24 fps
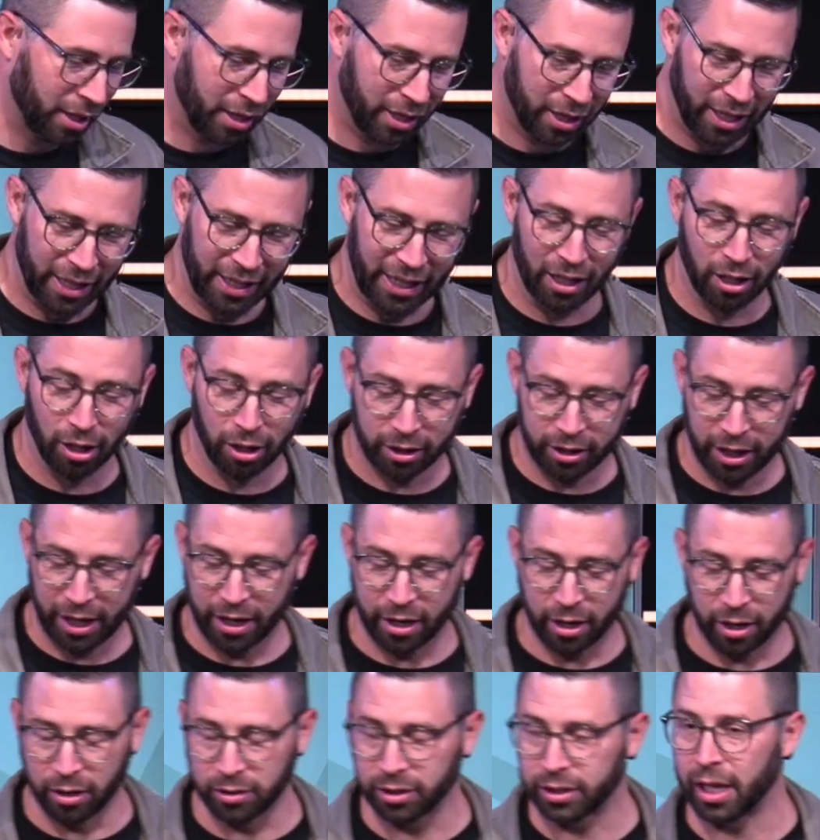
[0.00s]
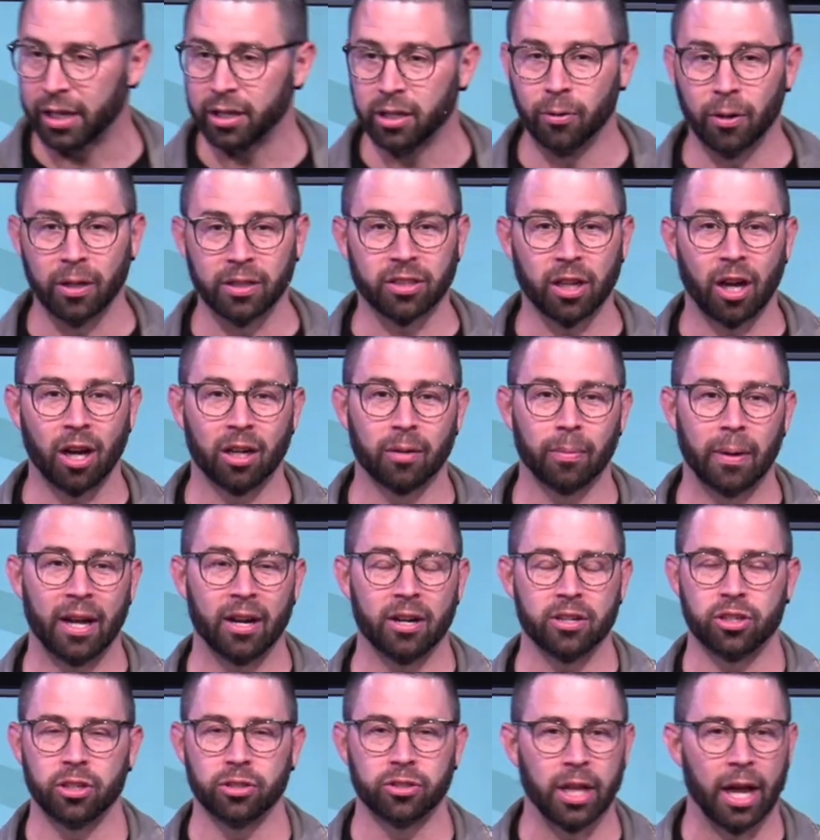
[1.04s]
And I look at her and I was like, you want to talk about it?
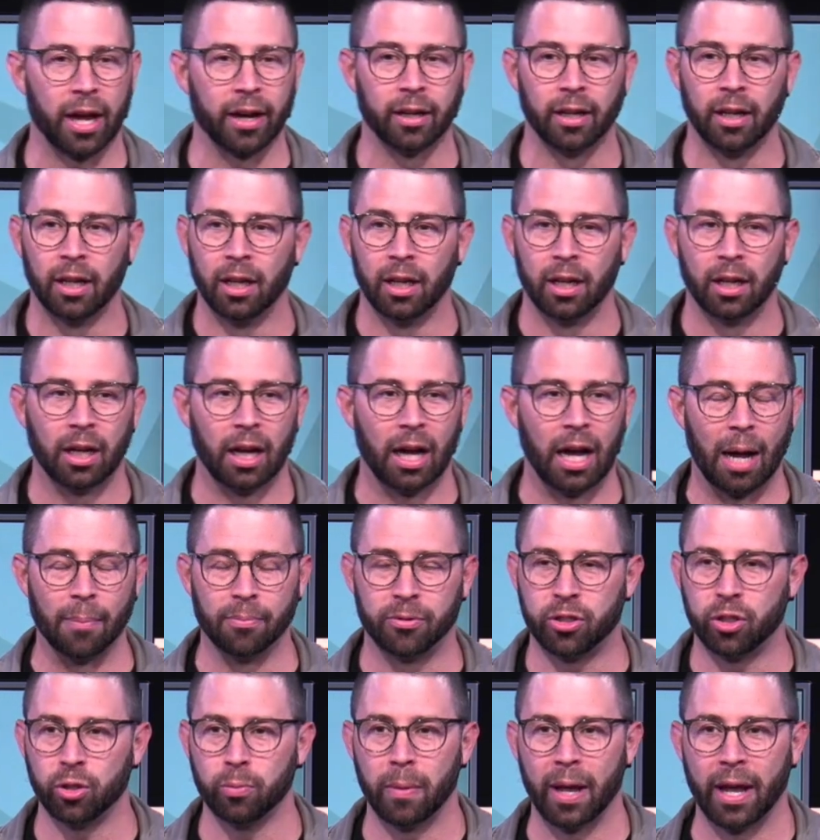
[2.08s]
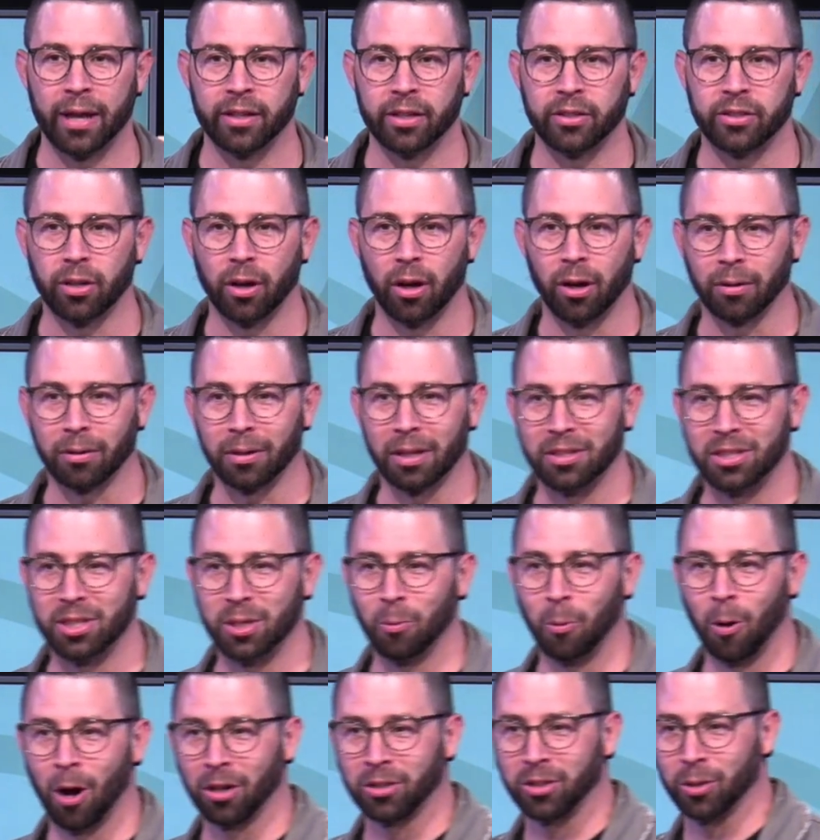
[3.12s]
She's like, I'm too mad to talk. And she
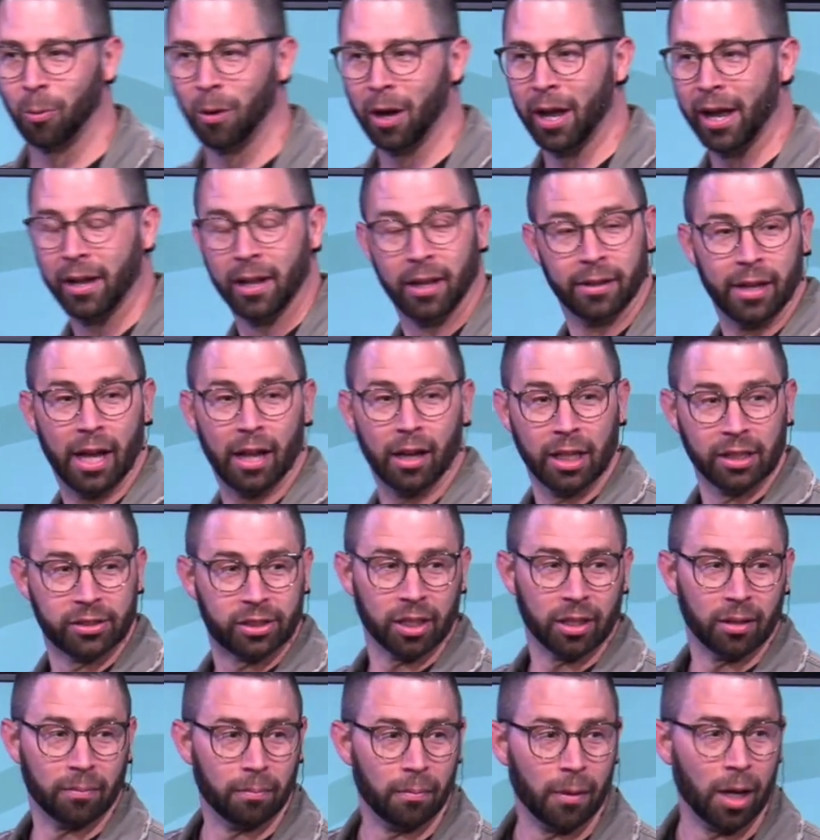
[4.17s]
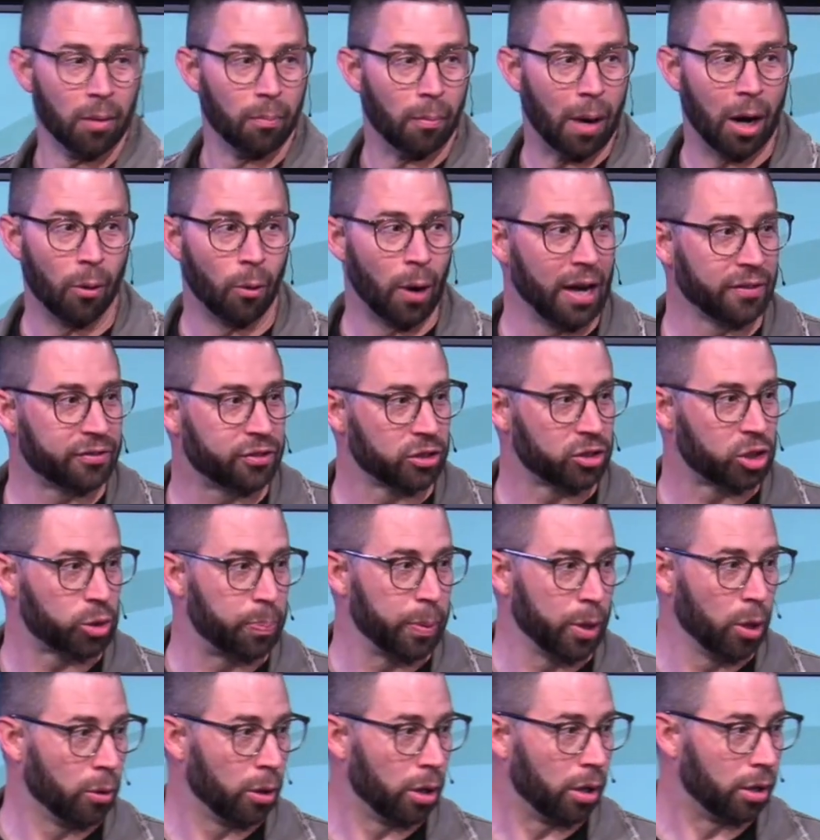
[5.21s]
walked away. Now listen, my wife's a
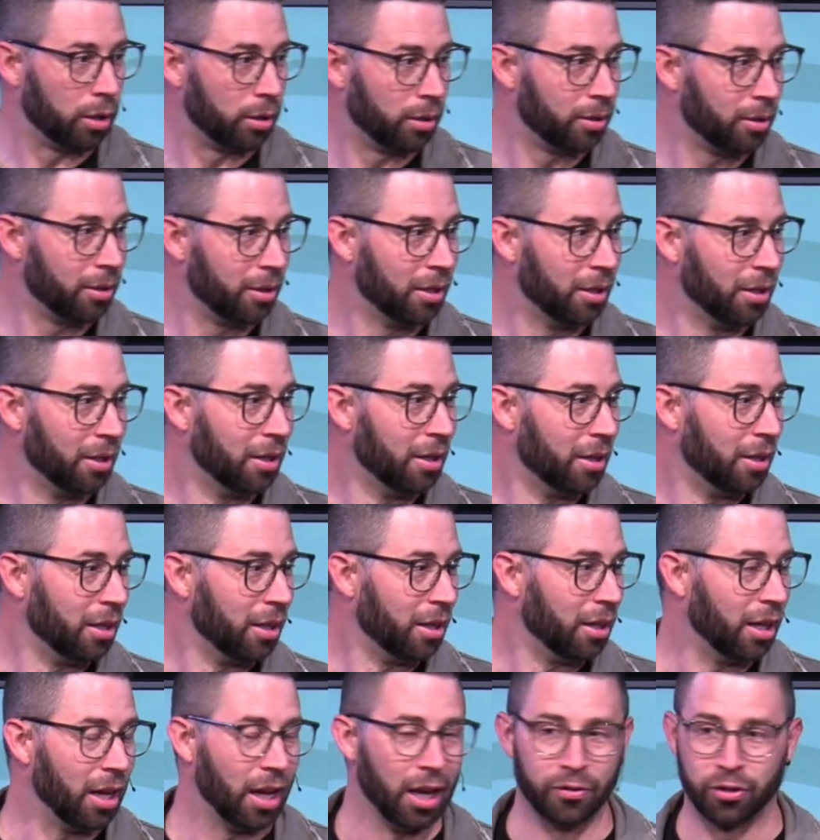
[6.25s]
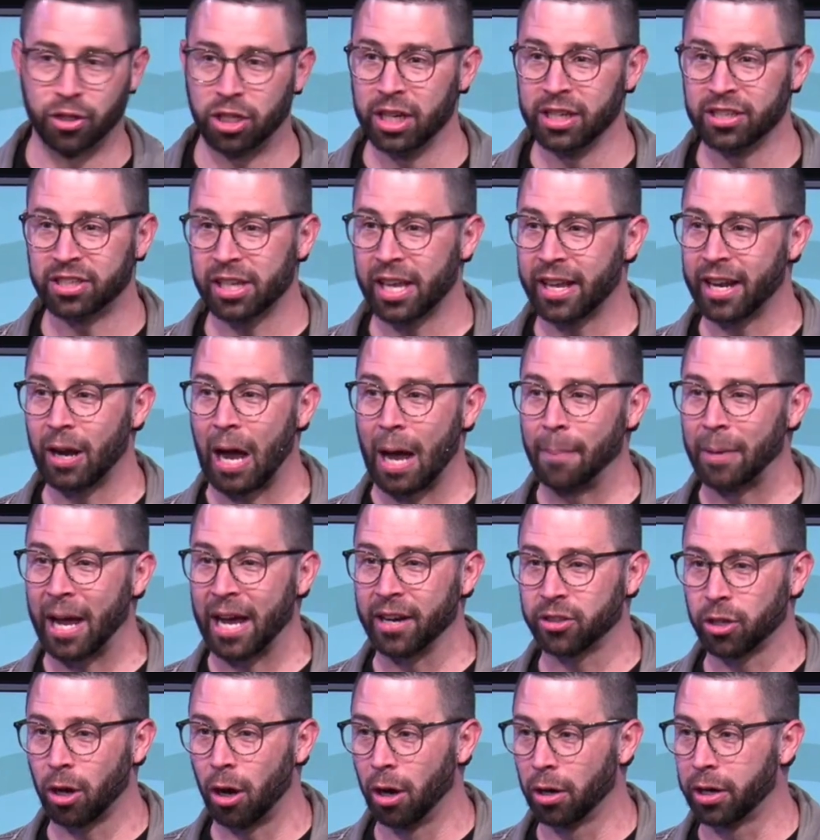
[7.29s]
spewer. If she said, I'm not
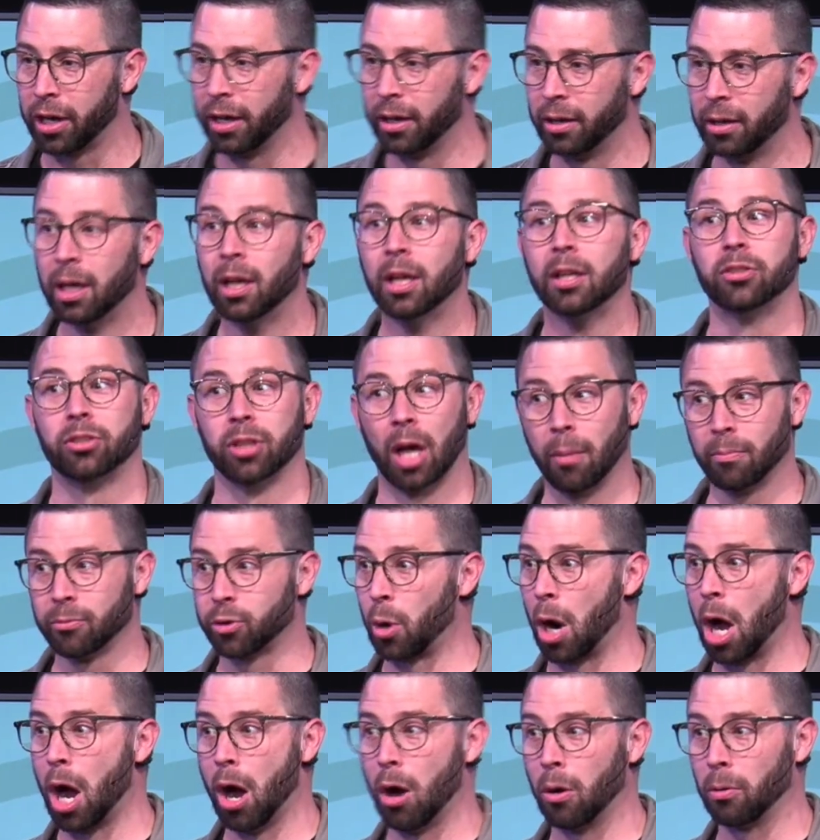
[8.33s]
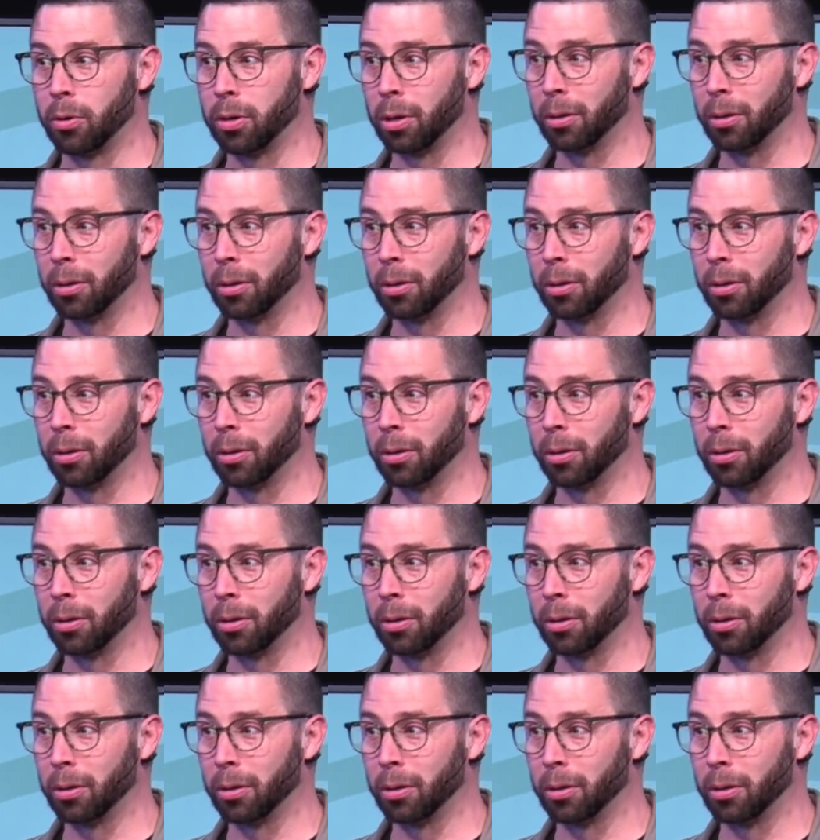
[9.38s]
talking, something's wrong.